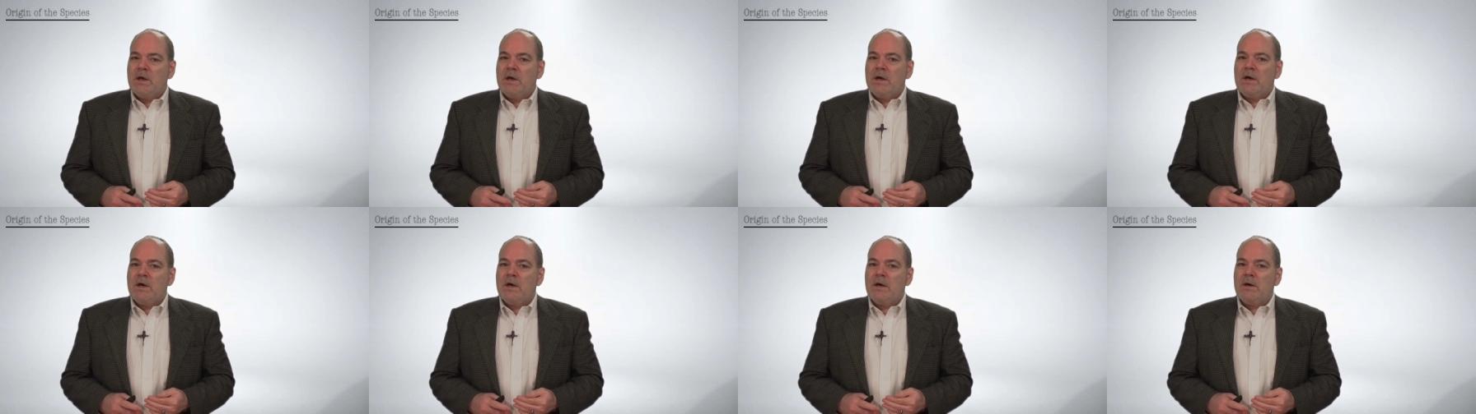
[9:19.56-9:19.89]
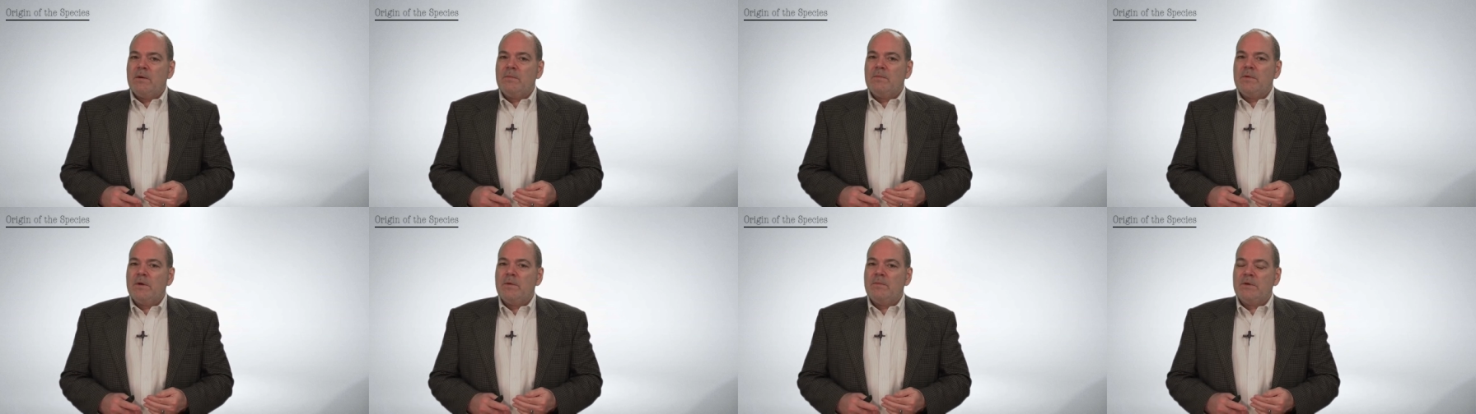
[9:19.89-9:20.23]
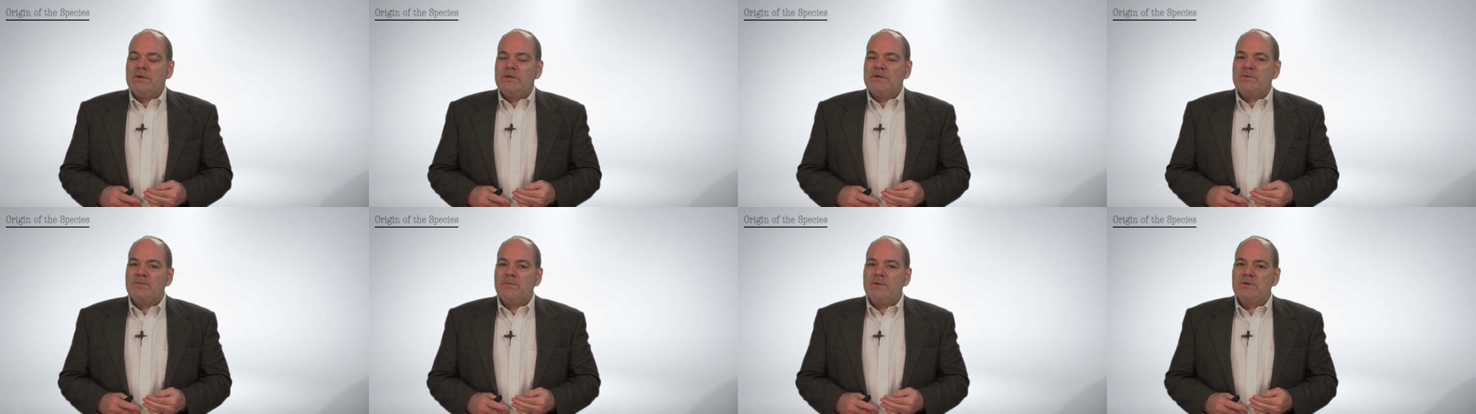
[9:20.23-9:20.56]
Um,
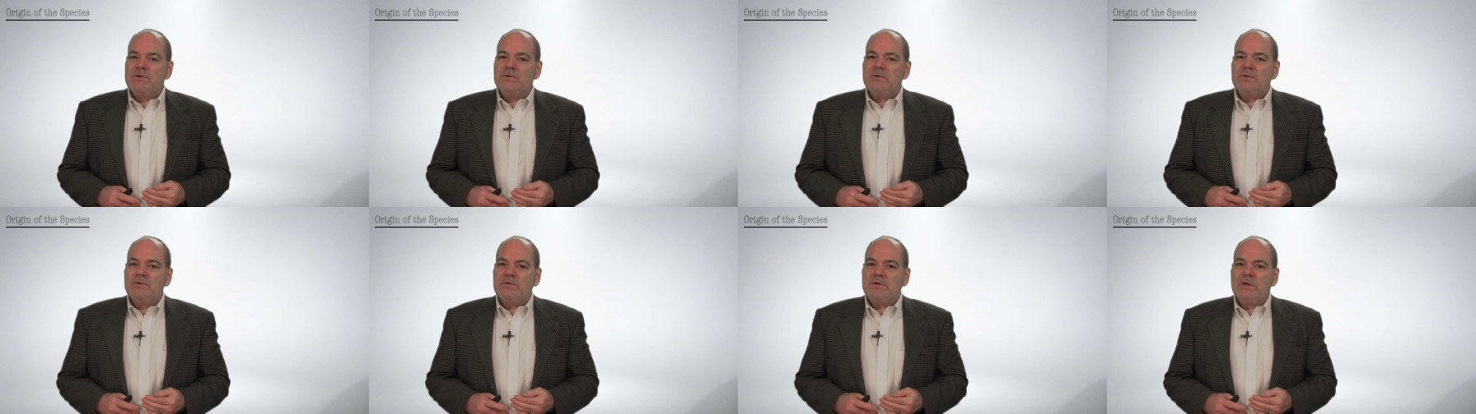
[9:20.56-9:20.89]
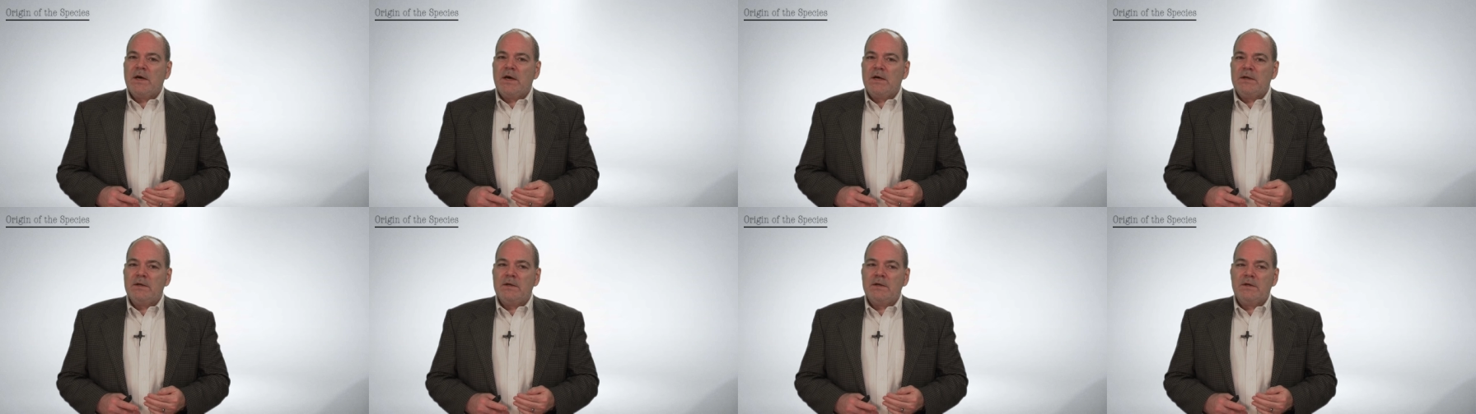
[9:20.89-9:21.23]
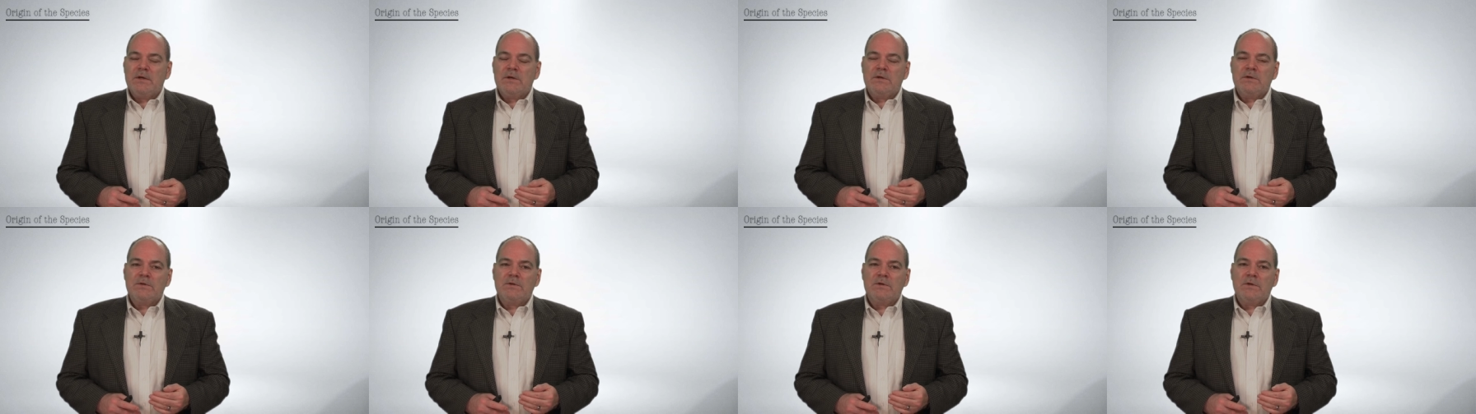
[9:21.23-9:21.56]
but Spencer's
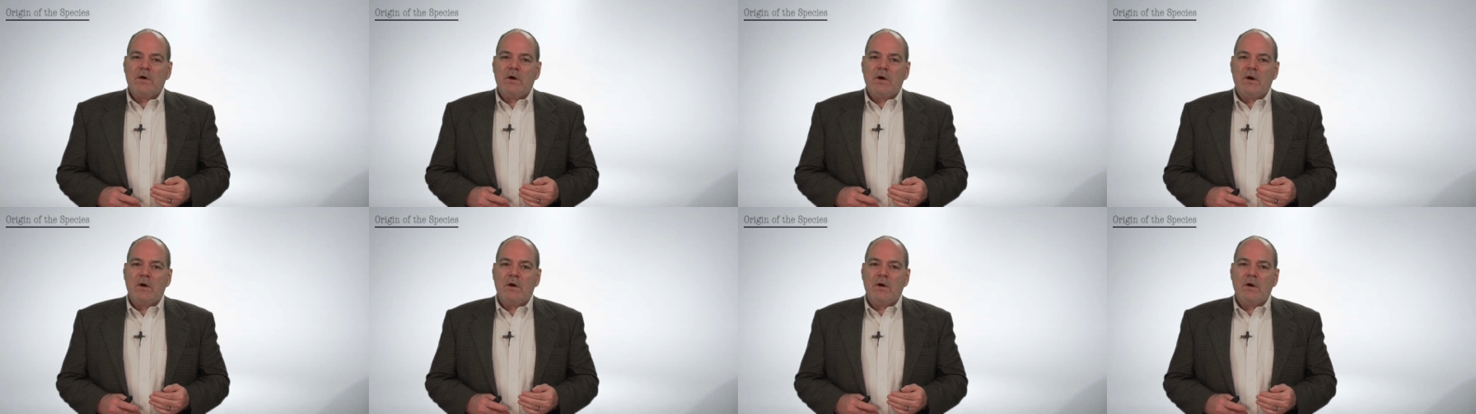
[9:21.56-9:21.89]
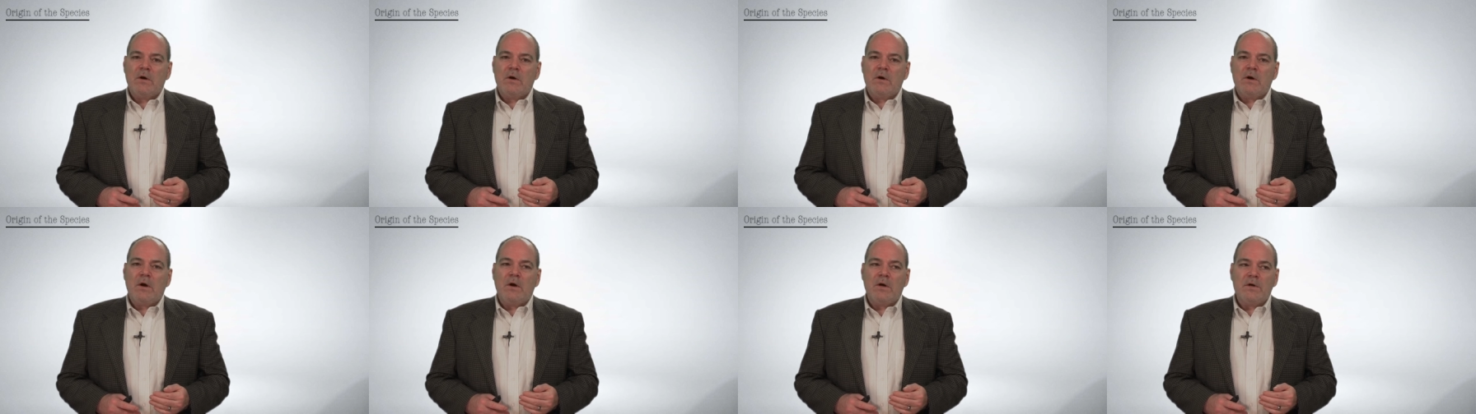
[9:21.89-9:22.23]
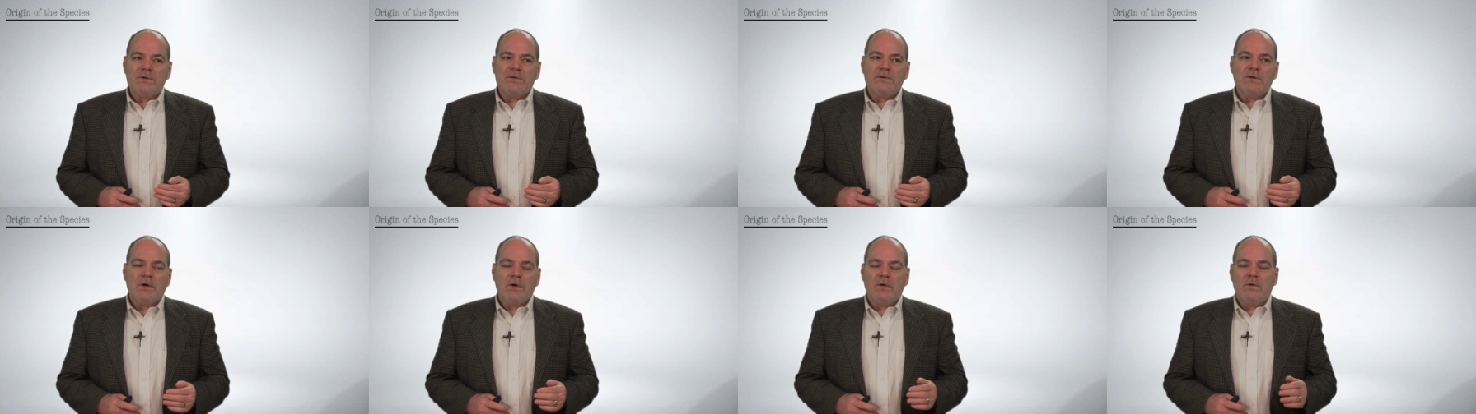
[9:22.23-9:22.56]
ideas are
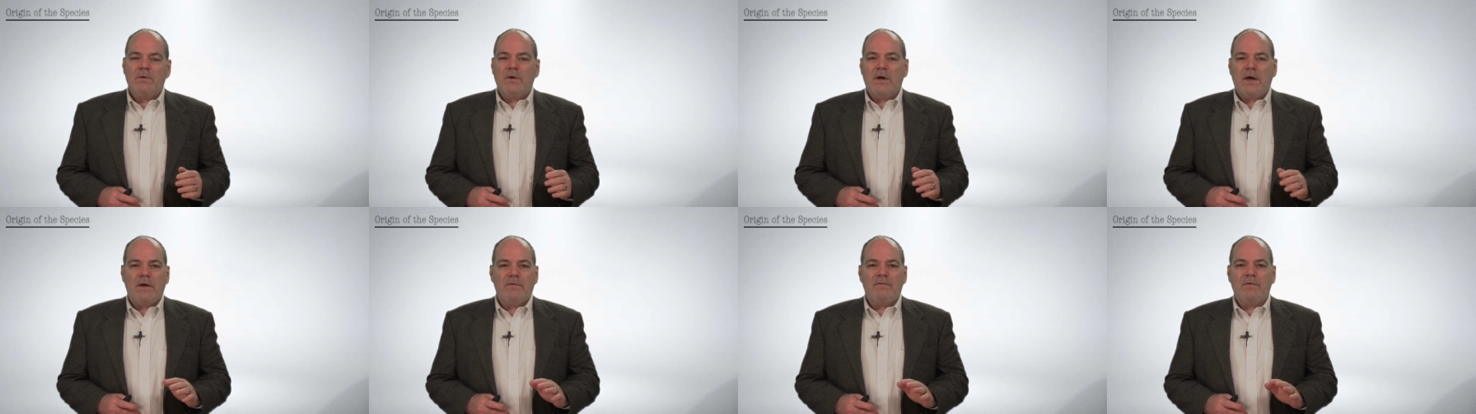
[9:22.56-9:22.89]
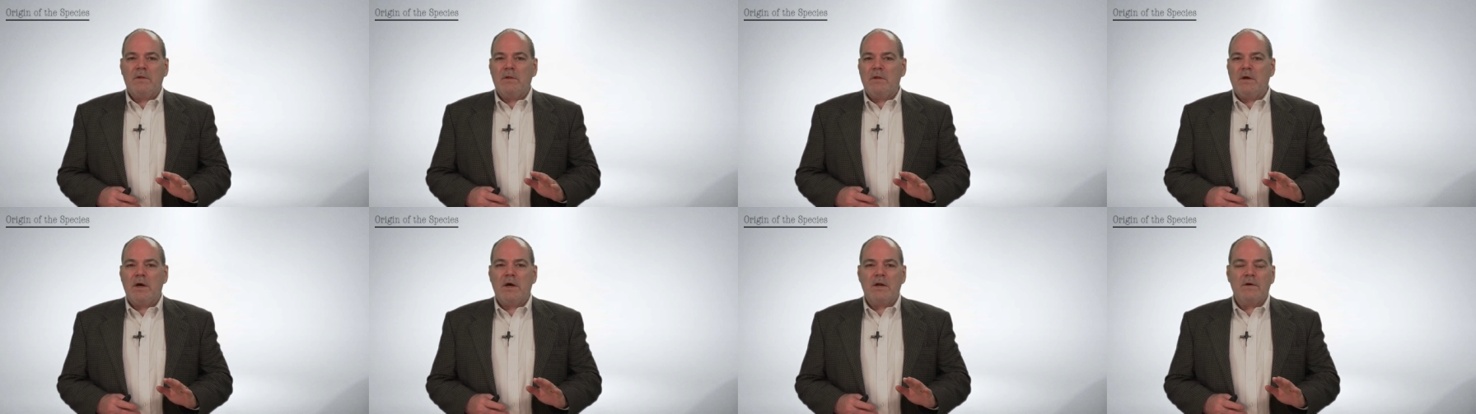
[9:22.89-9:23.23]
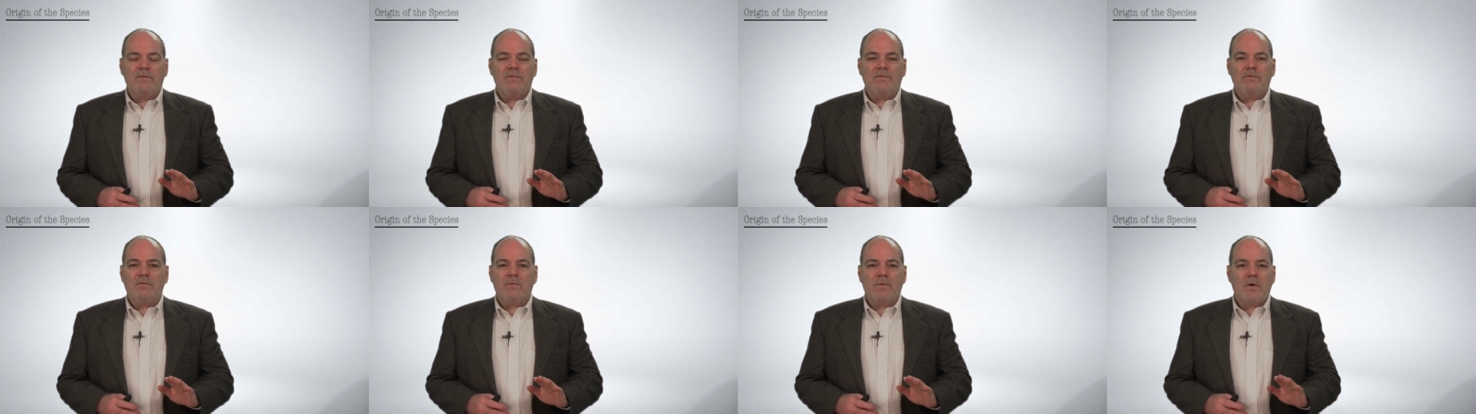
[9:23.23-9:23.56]
also have a lot
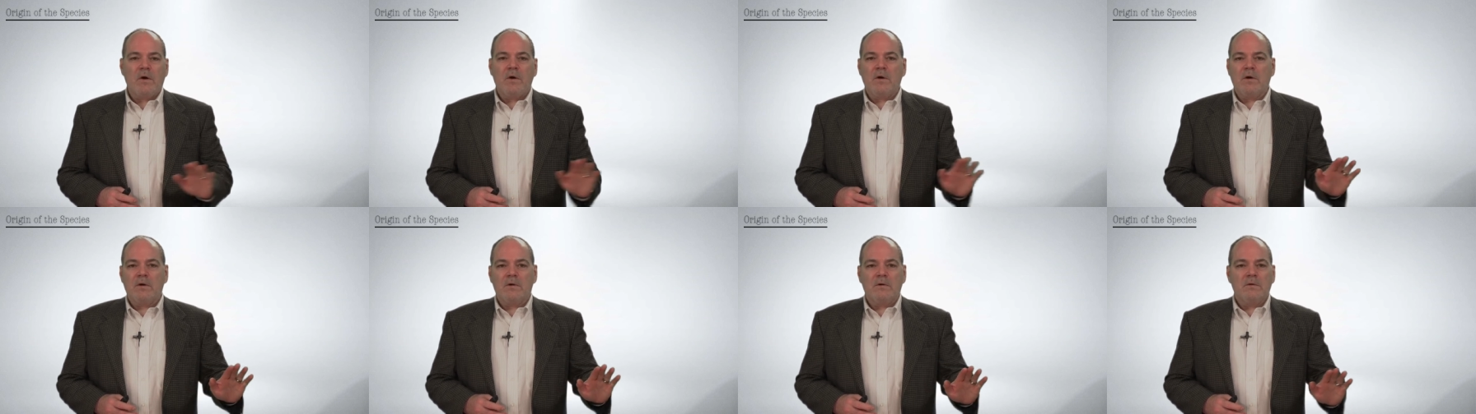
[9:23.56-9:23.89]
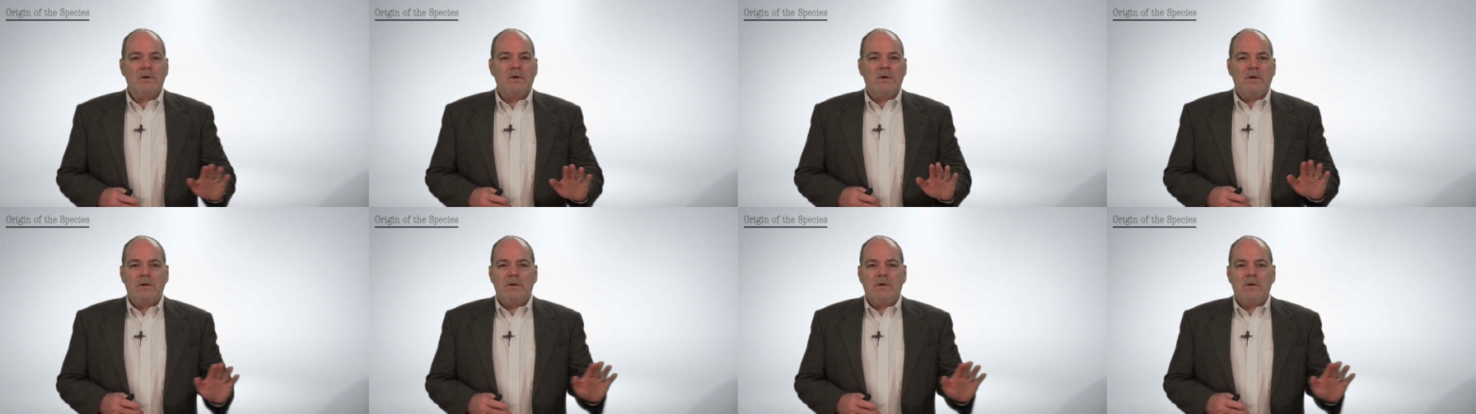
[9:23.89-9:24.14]
of wrong